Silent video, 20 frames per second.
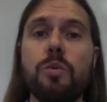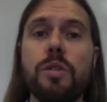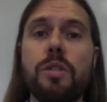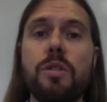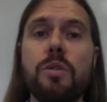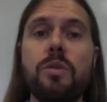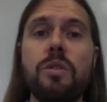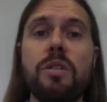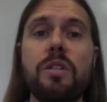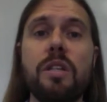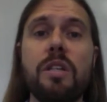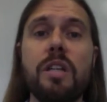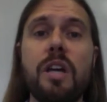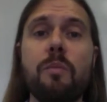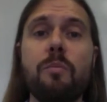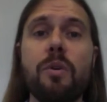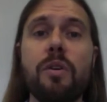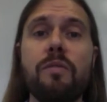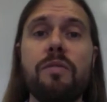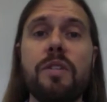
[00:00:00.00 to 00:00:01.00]
reduced the
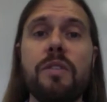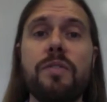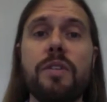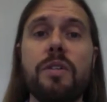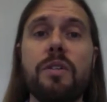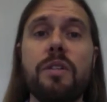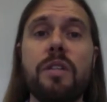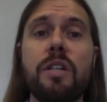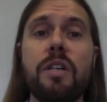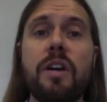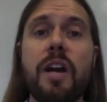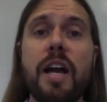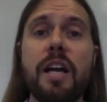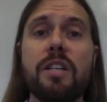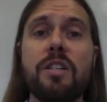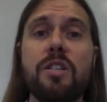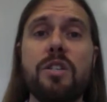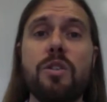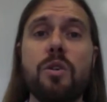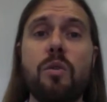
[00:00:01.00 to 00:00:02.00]
number of difficult
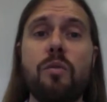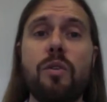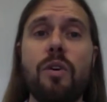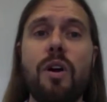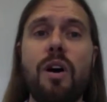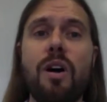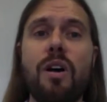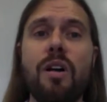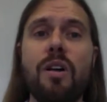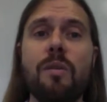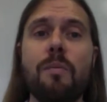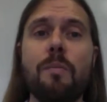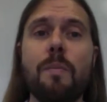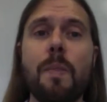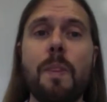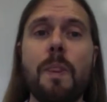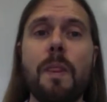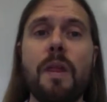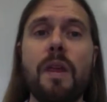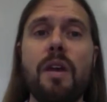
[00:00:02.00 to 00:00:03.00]
interactions overall.
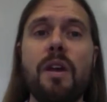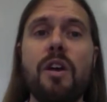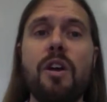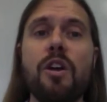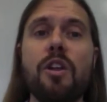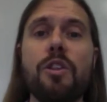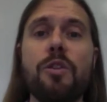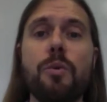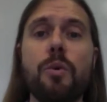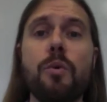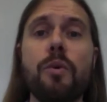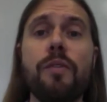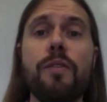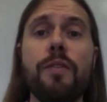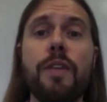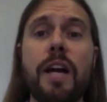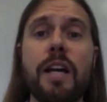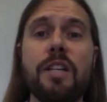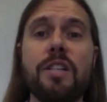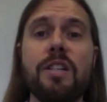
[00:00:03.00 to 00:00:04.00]
Through
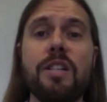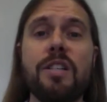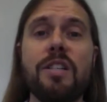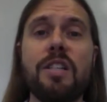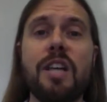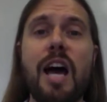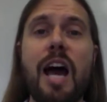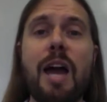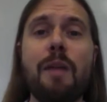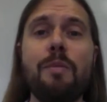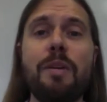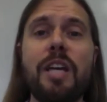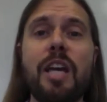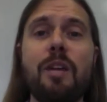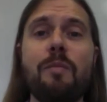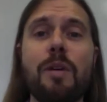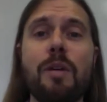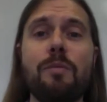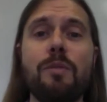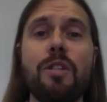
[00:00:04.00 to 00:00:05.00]
reflections, I
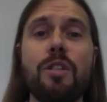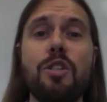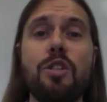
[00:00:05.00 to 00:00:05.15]
became able to